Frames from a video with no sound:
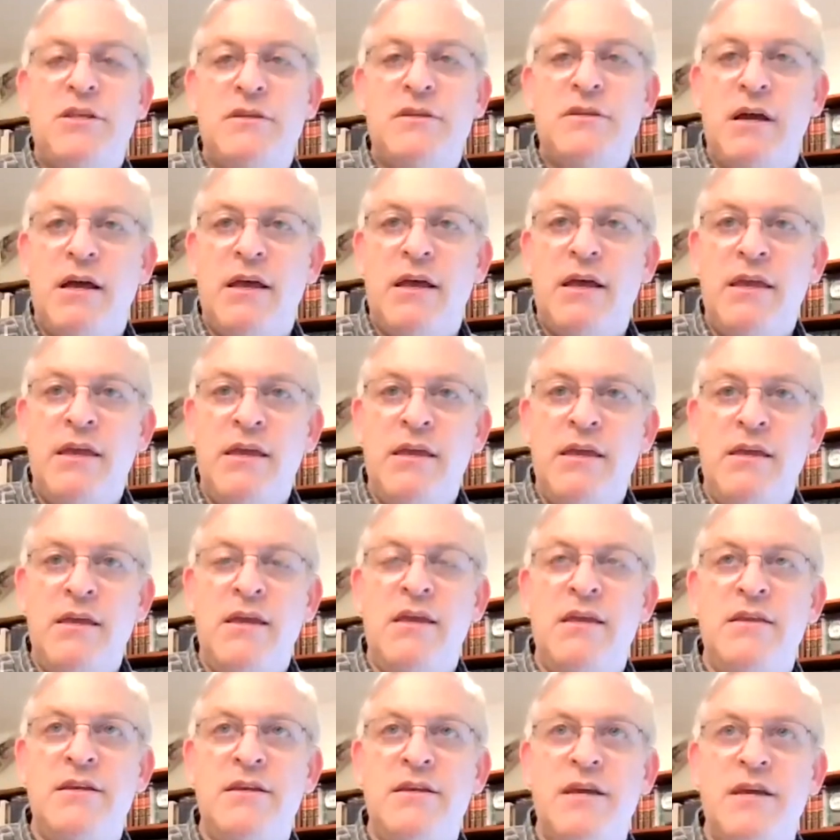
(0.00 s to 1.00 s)
but uh,
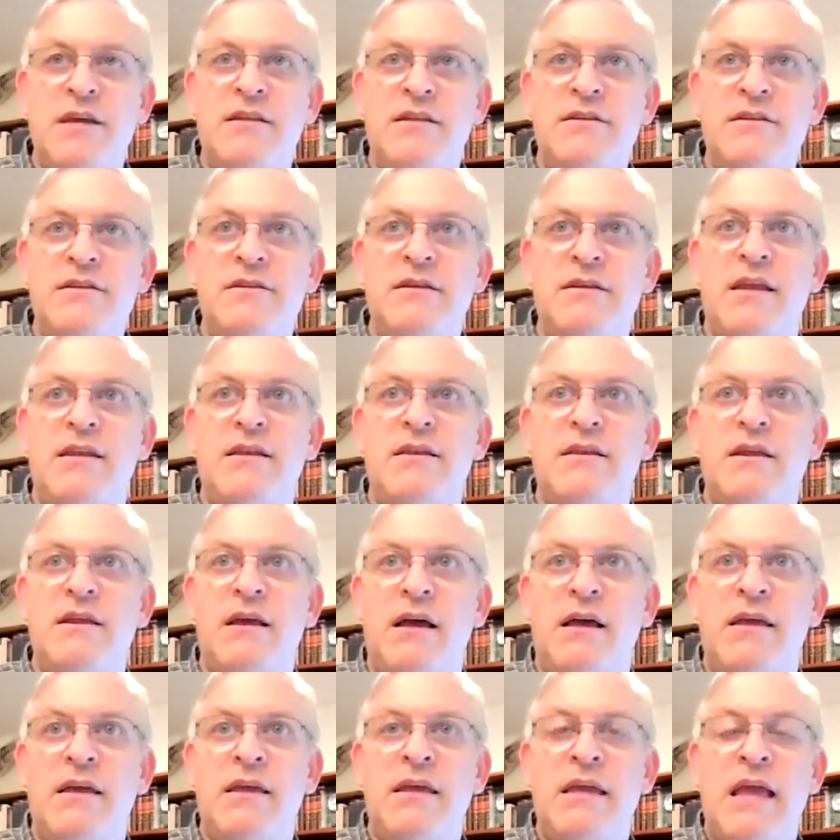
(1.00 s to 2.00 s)
he he didn't,
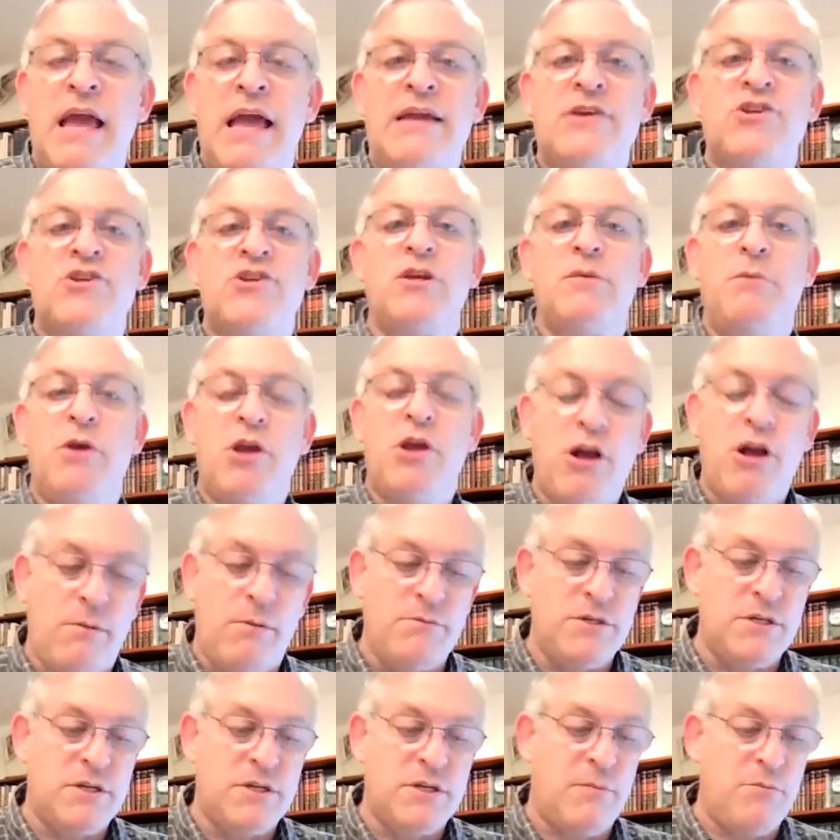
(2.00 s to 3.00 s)
and uh, he actually
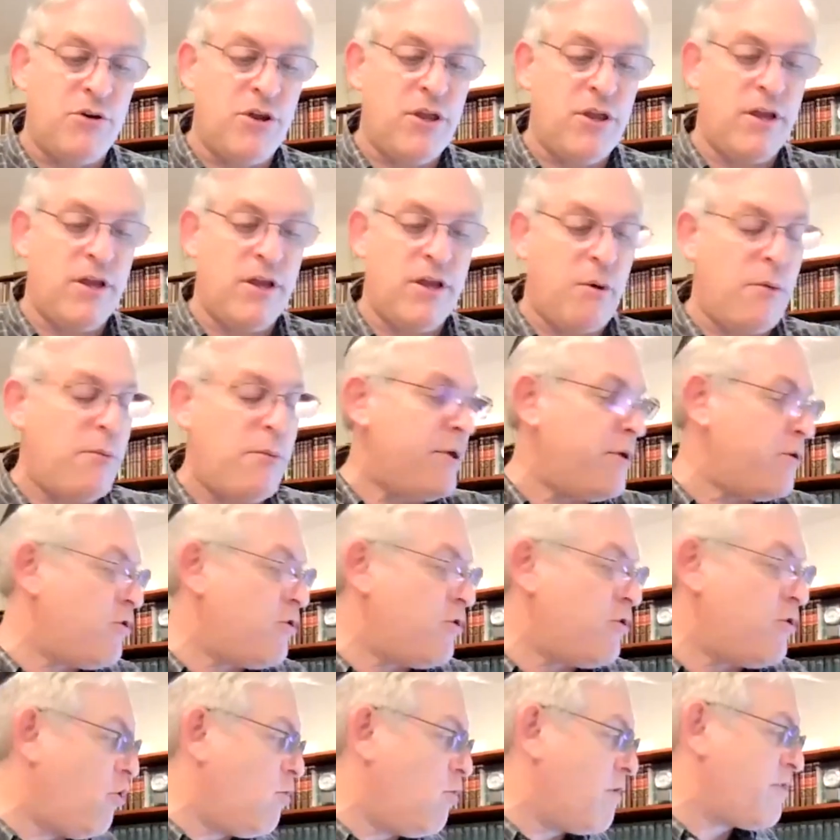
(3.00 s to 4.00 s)
becomes completely what
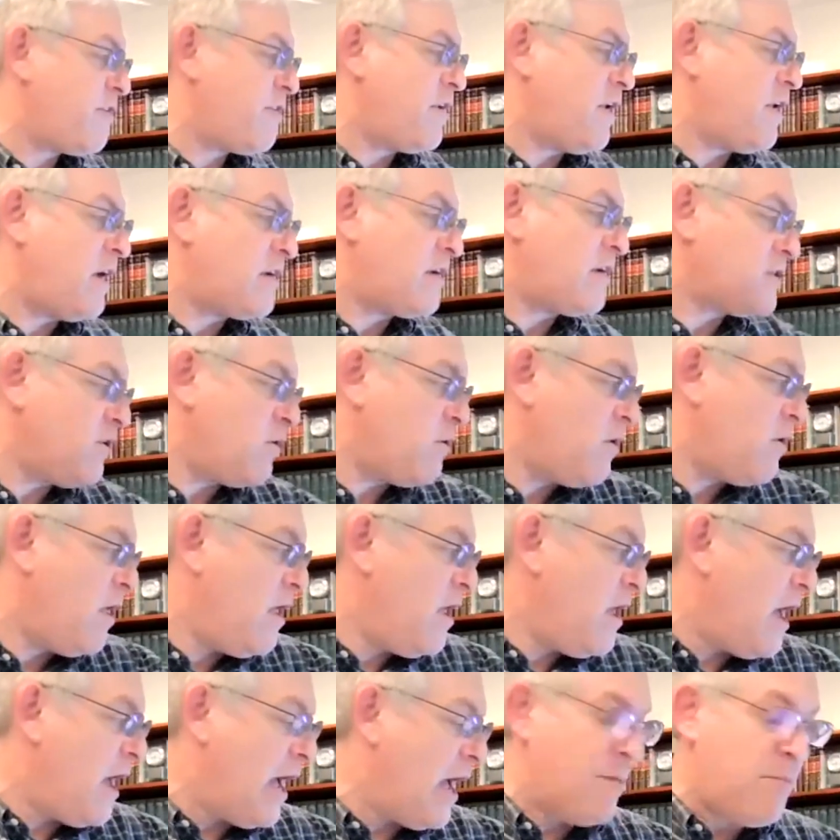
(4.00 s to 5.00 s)
we would call orthodox. So
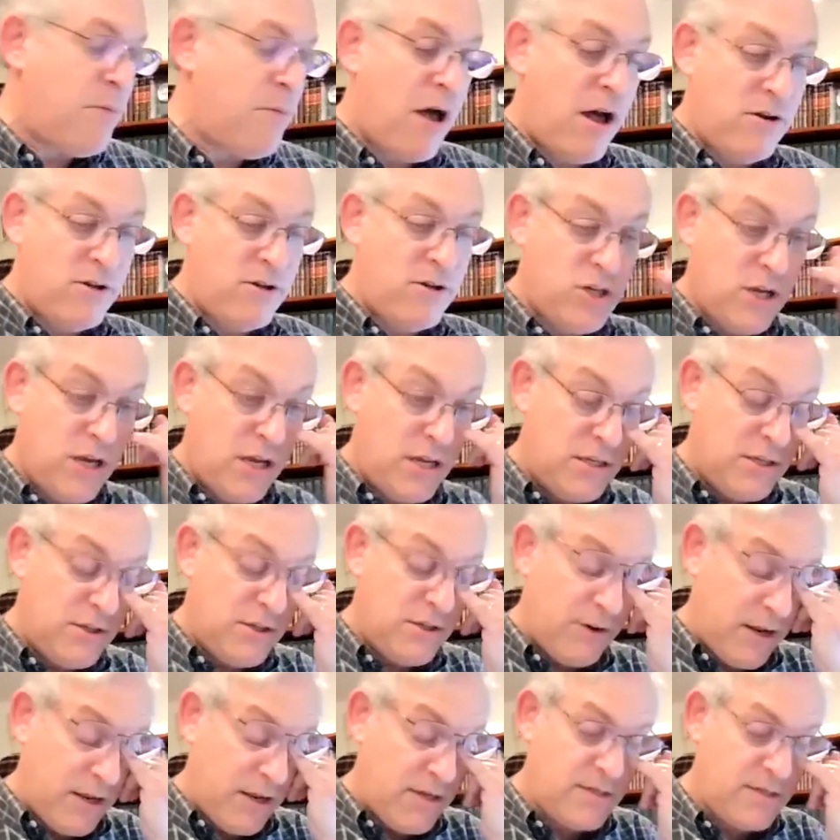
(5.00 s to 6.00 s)
I
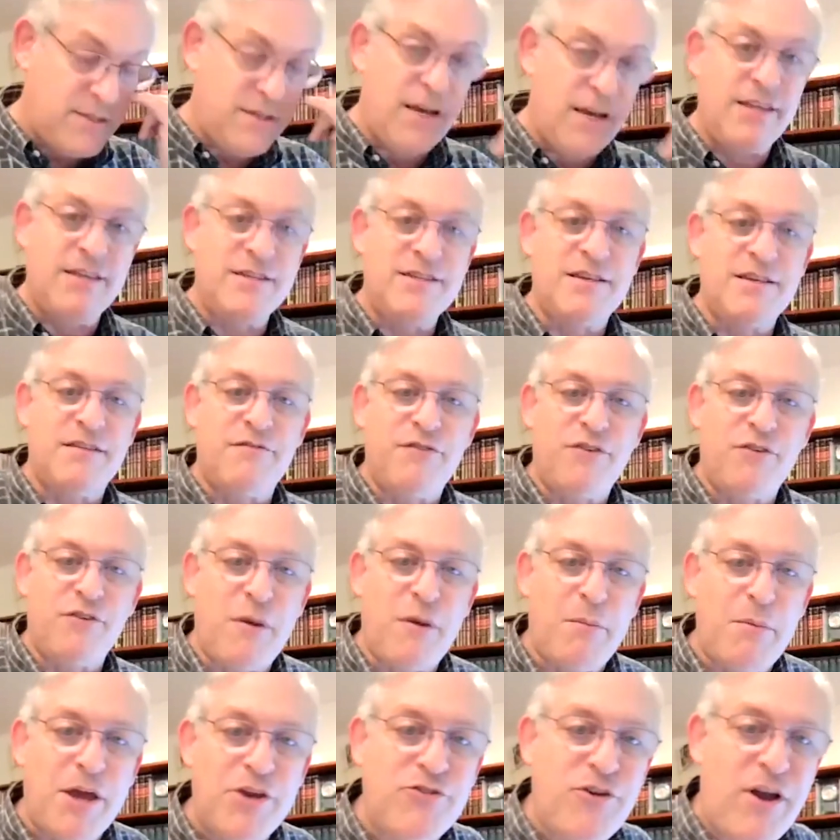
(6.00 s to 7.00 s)
apologize for any descendants of
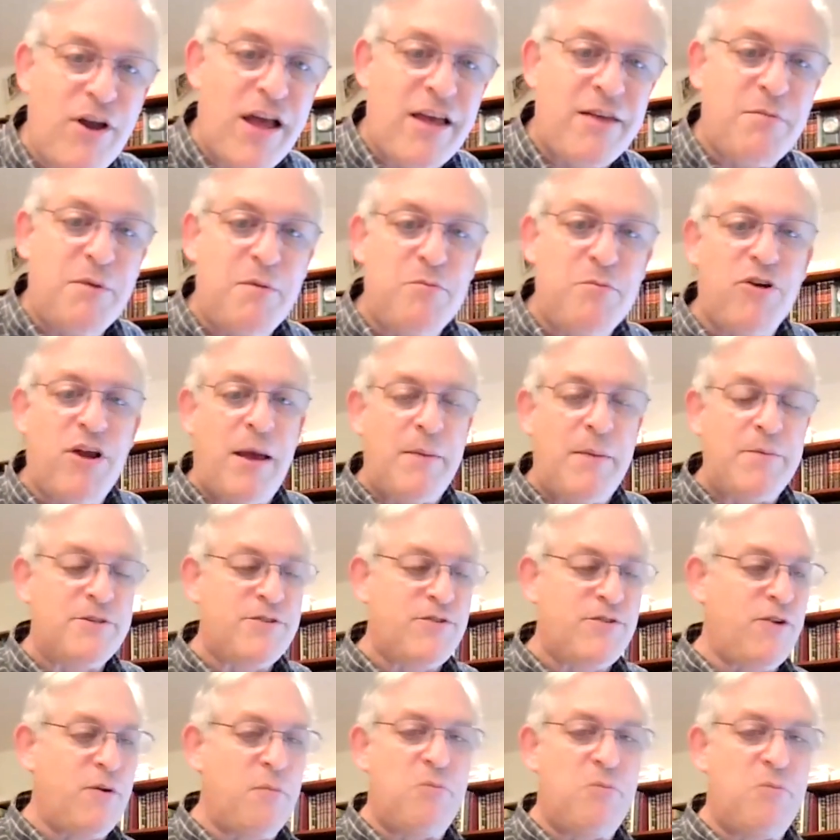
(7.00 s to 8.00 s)
uh, Rabbi Drachman,
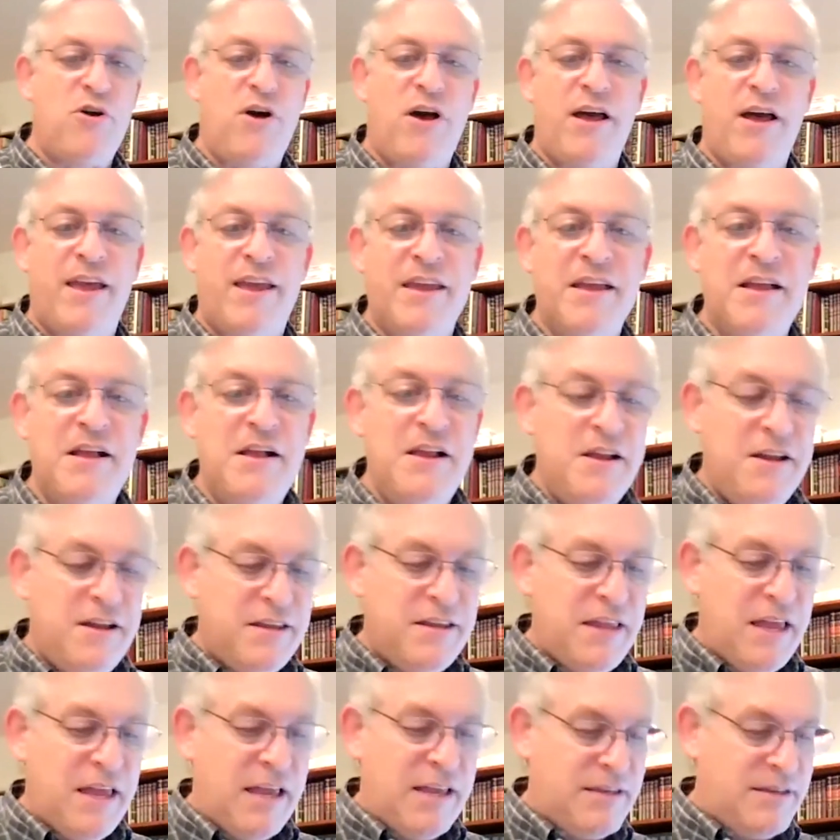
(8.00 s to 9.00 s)
perhaps, for implying
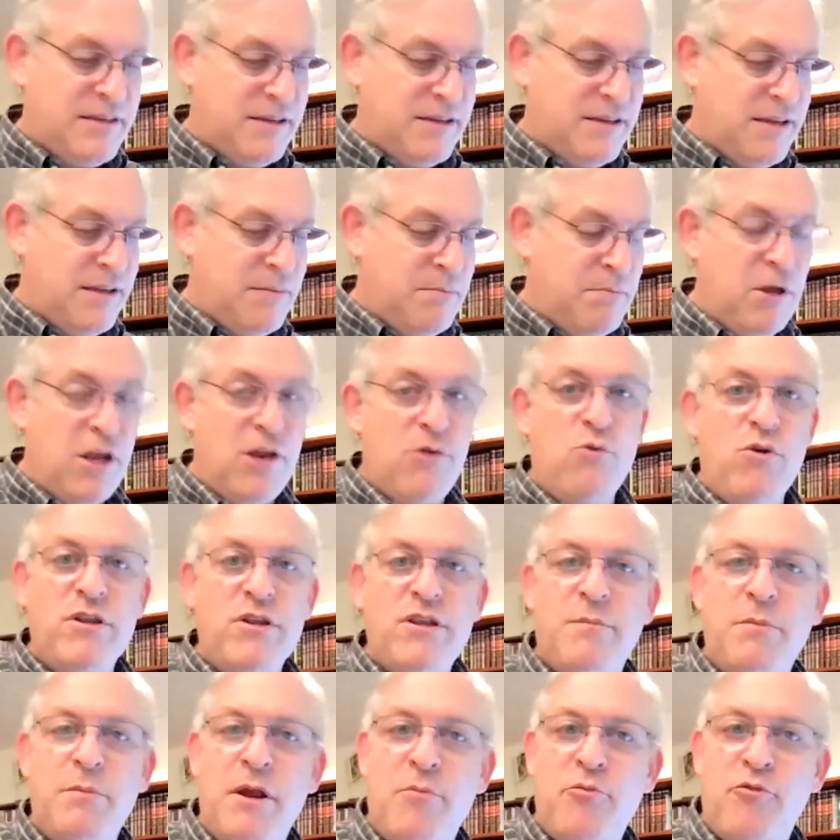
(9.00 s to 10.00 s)
that. Uh, but
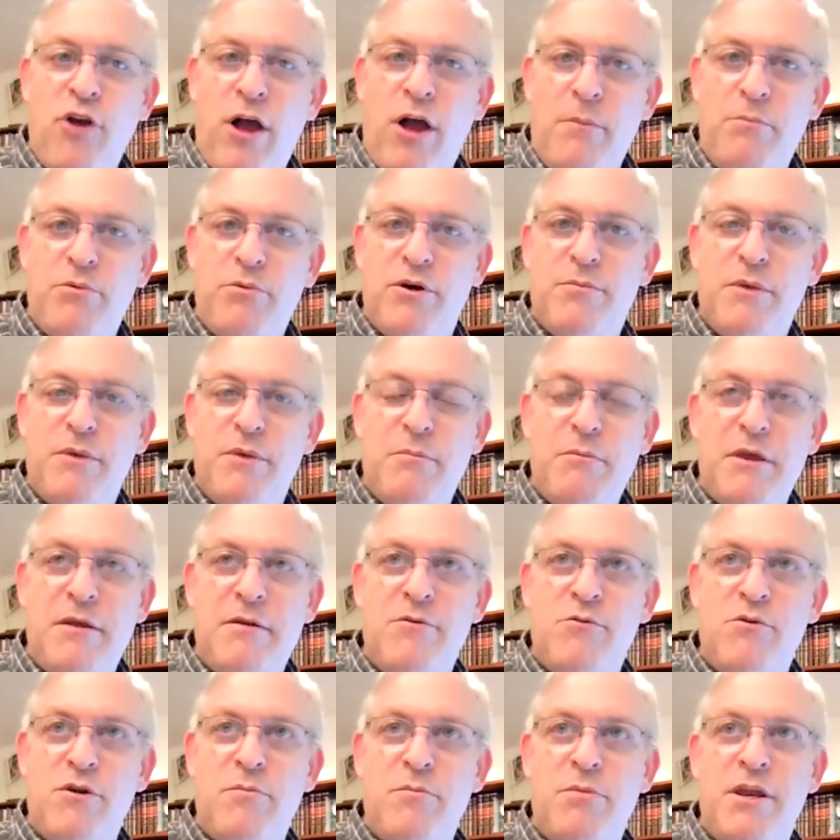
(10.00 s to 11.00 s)
it wouldn't have been a problem. I
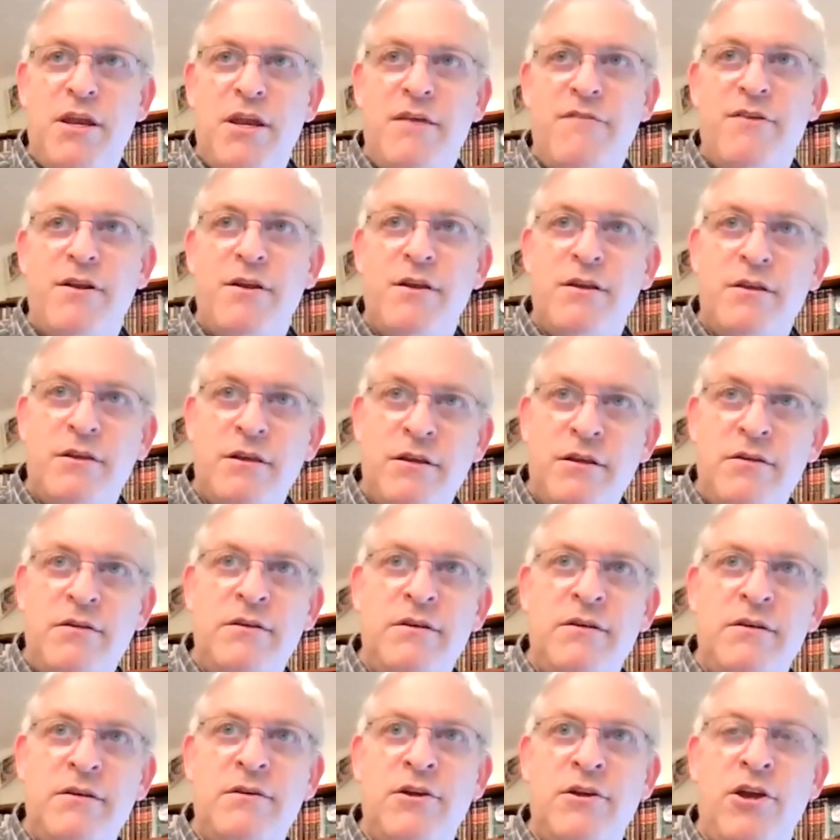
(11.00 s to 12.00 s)
mean, it would have been even a,
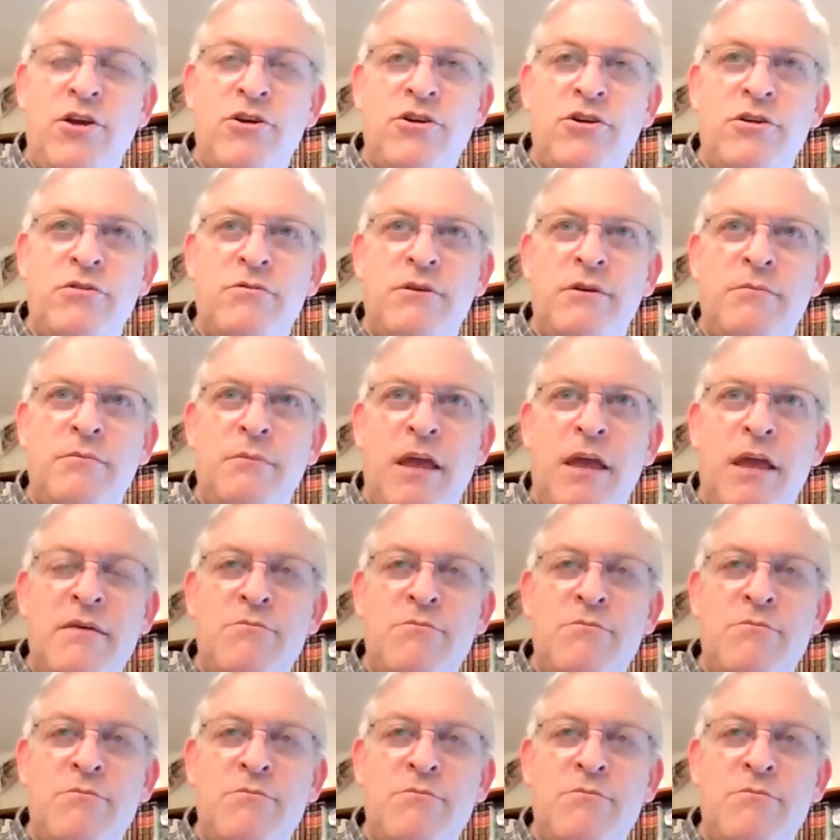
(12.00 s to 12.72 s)
a